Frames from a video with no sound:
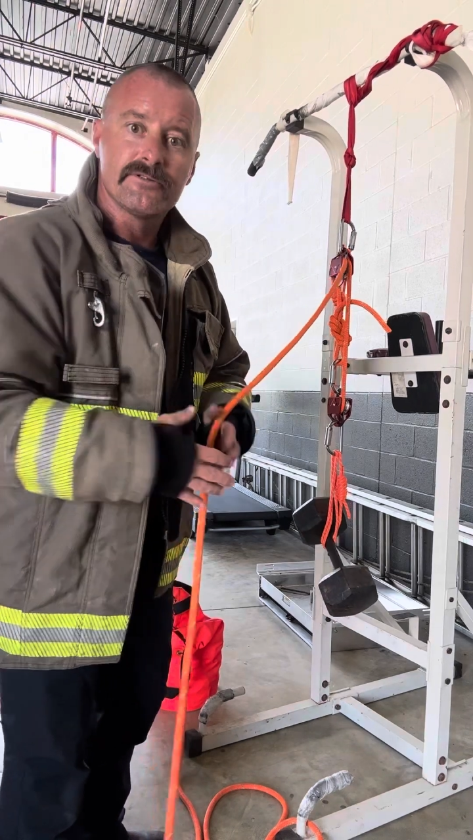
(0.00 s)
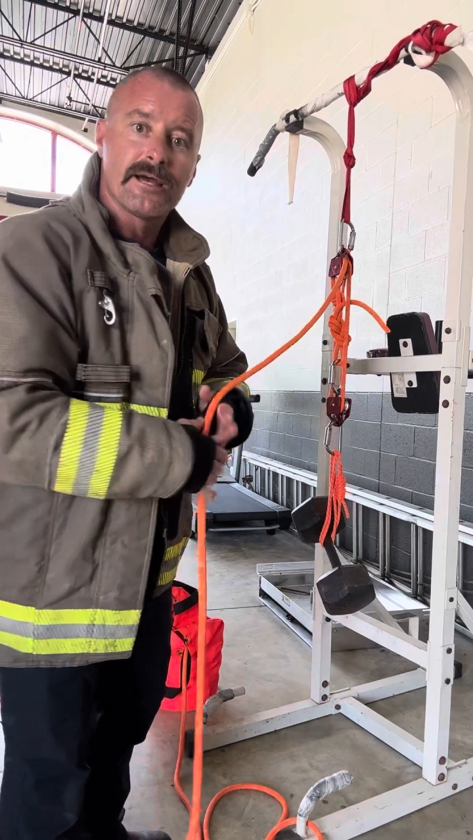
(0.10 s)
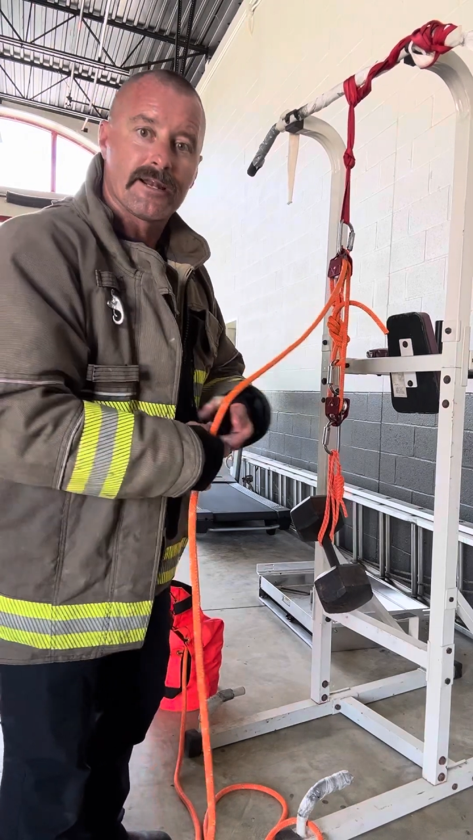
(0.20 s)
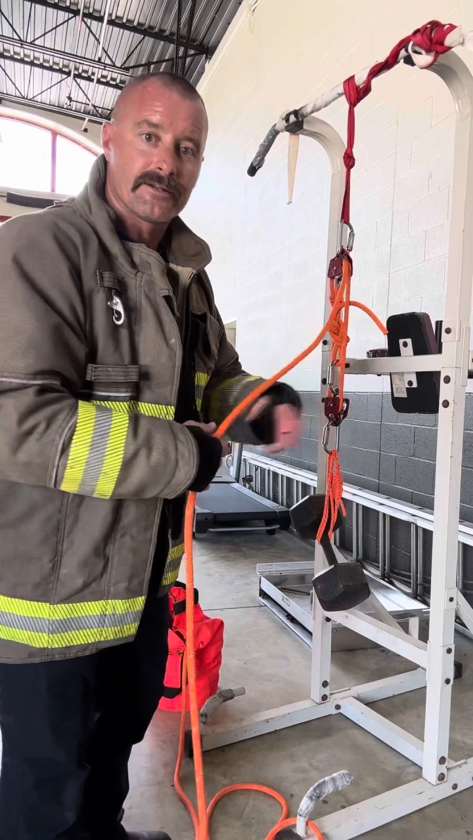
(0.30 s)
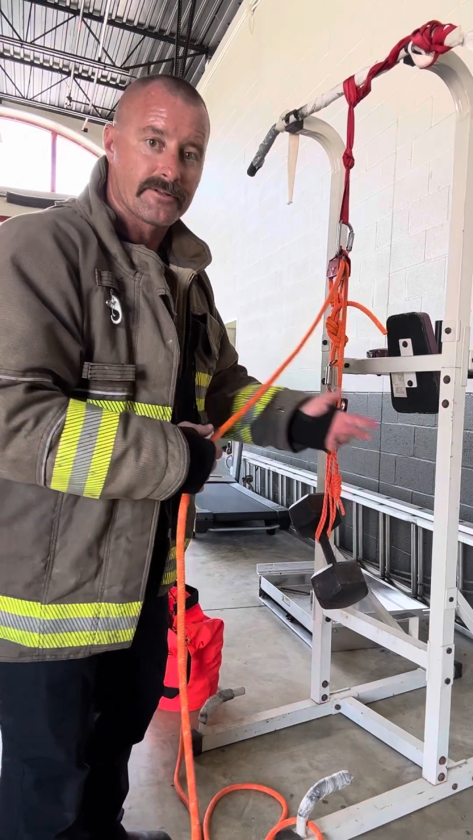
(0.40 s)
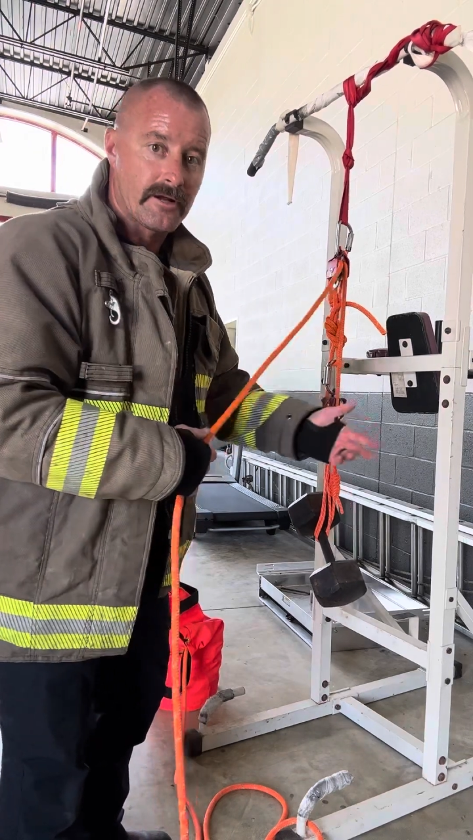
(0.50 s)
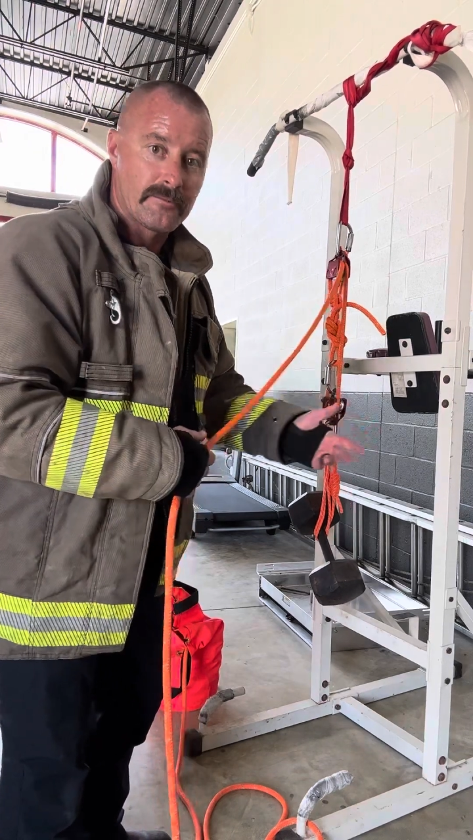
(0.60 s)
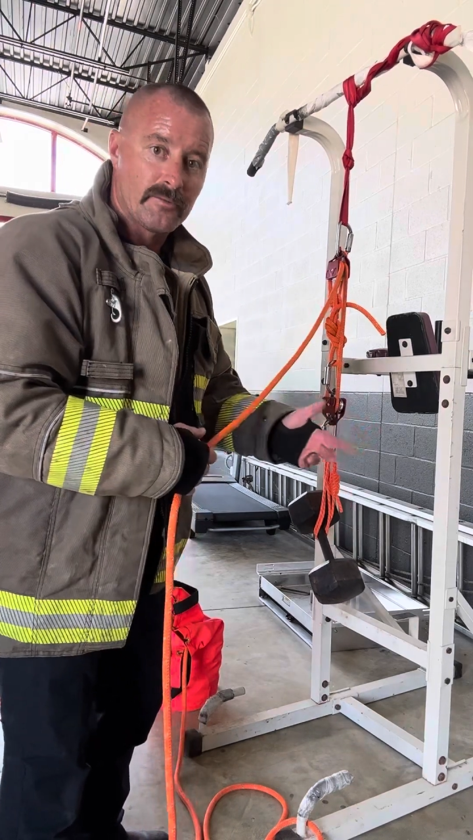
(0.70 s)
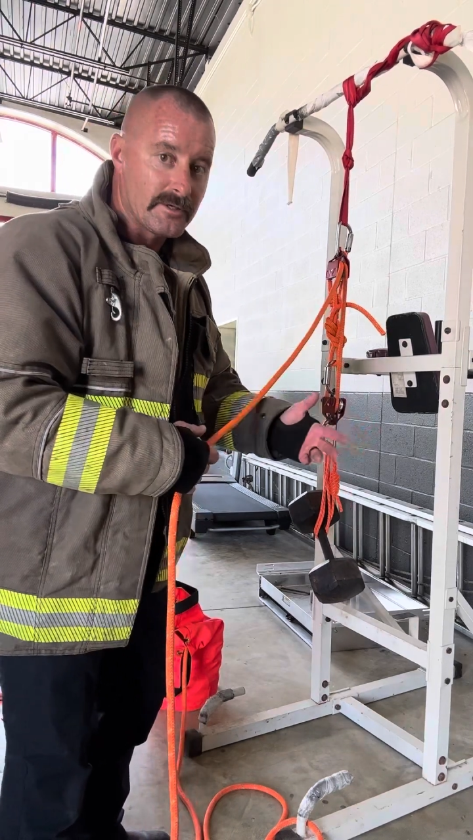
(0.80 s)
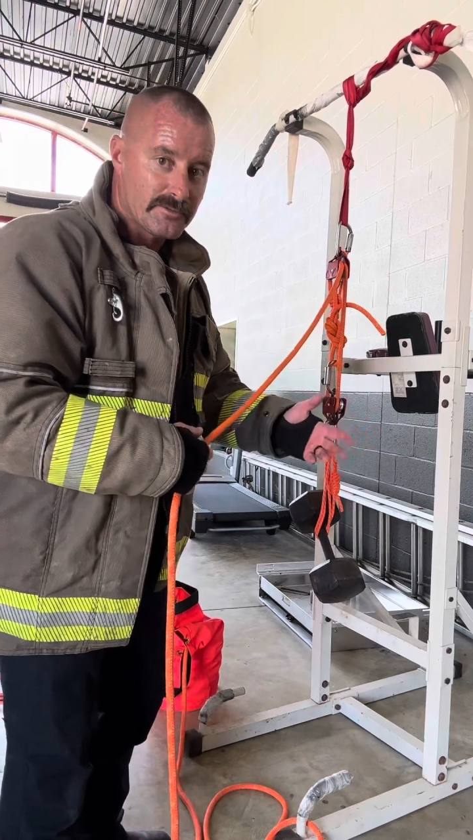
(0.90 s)
you gotta
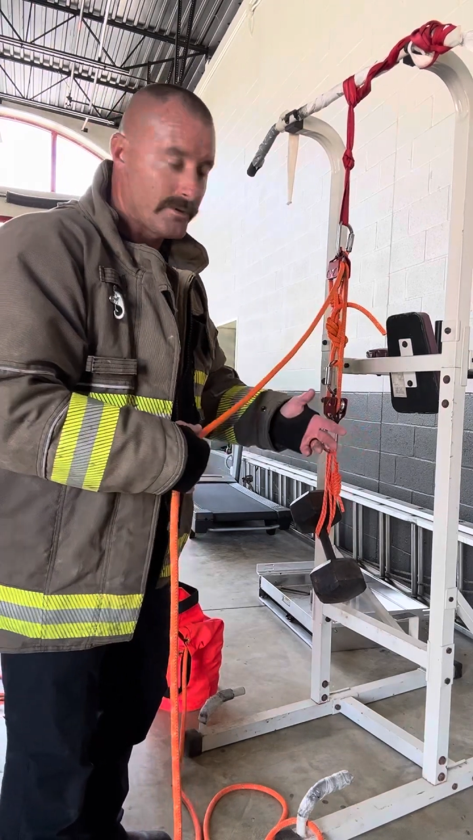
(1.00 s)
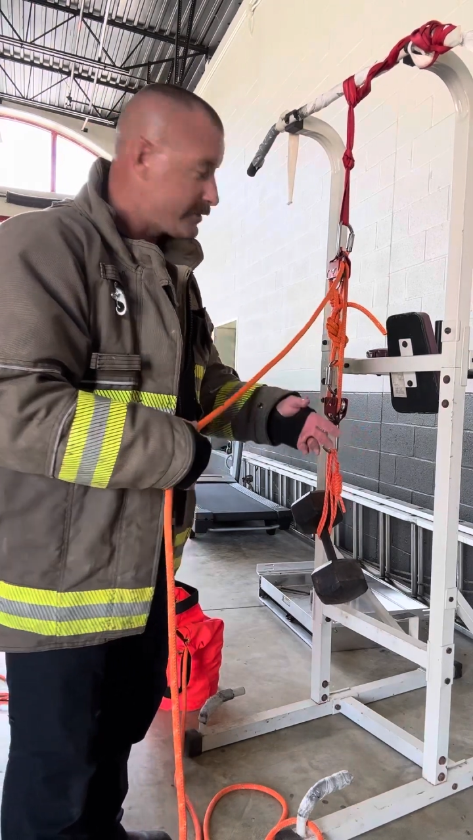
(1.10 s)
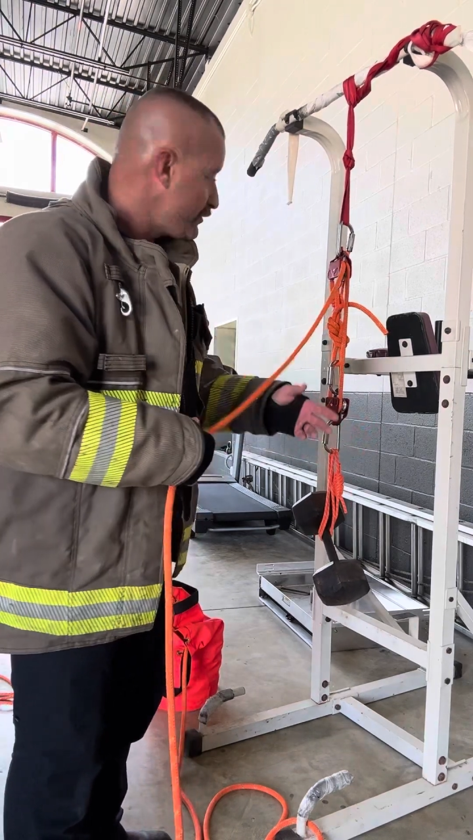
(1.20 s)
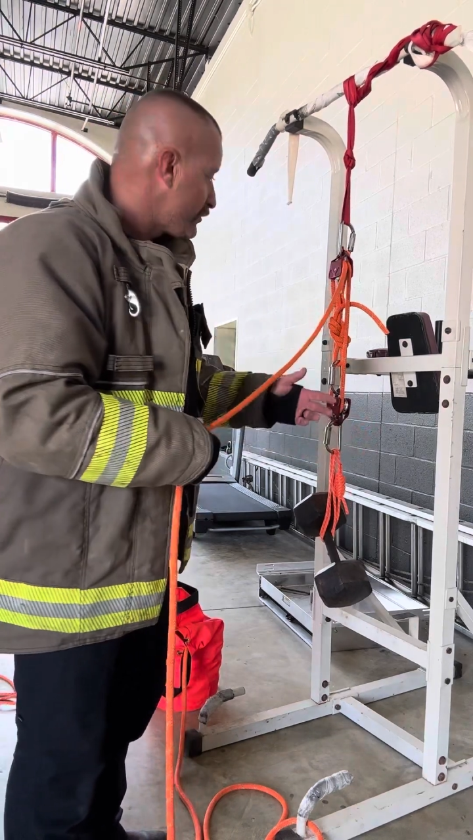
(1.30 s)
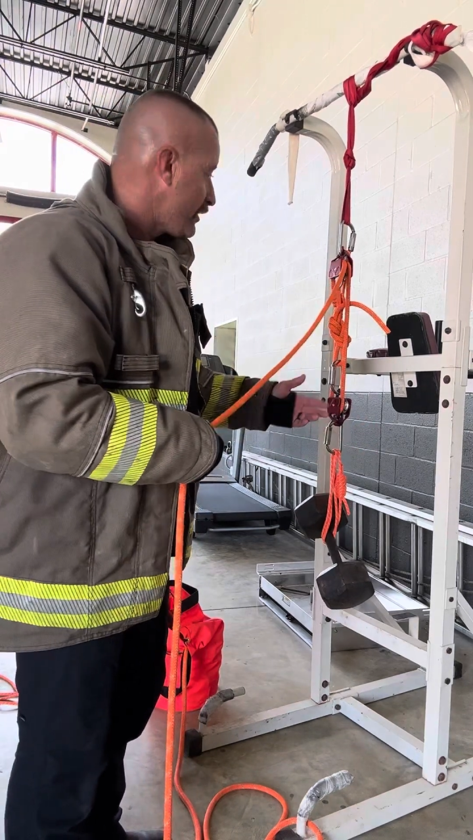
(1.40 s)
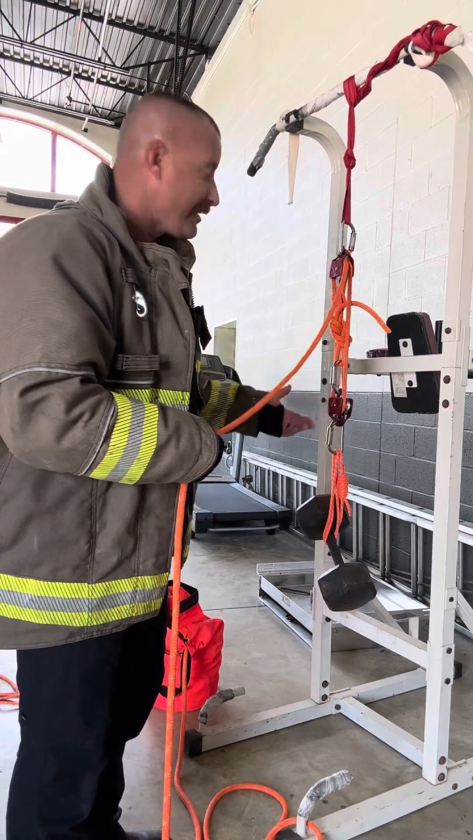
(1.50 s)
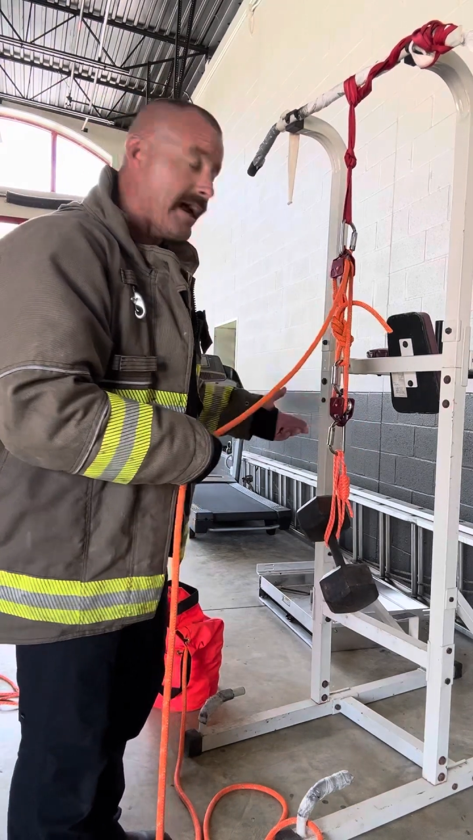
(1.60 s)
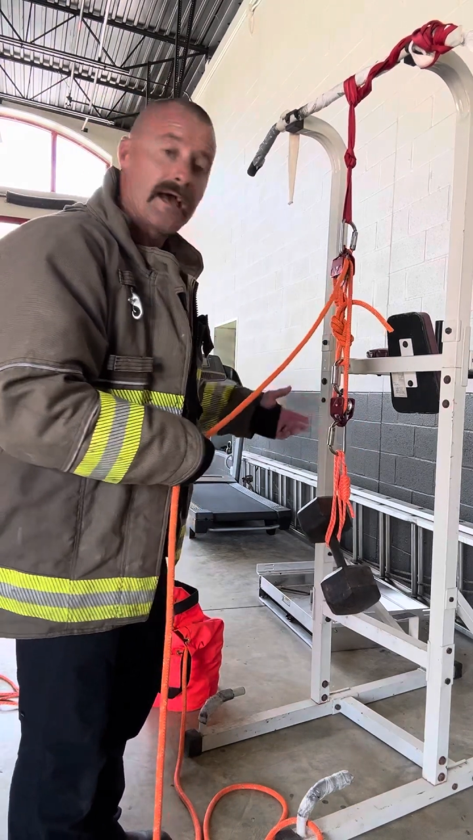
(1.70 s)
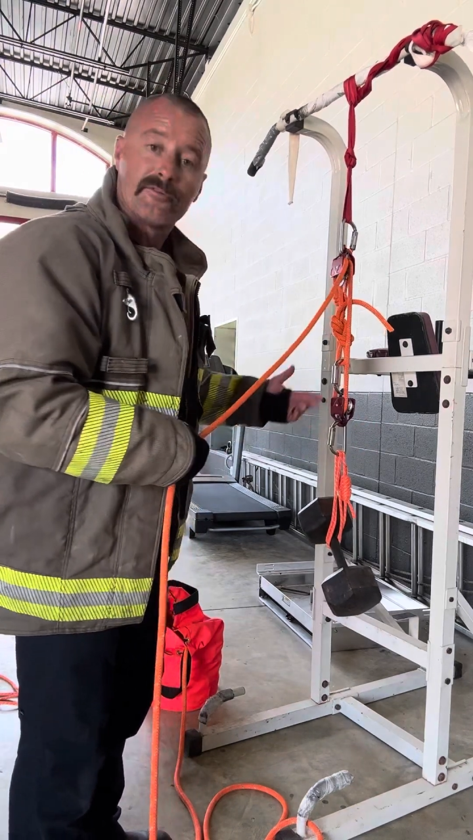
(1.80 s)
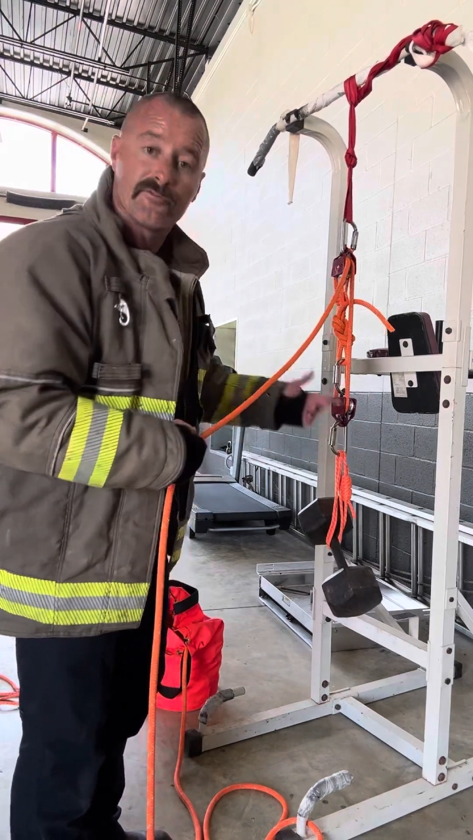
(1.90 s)
determine which one you would rather have,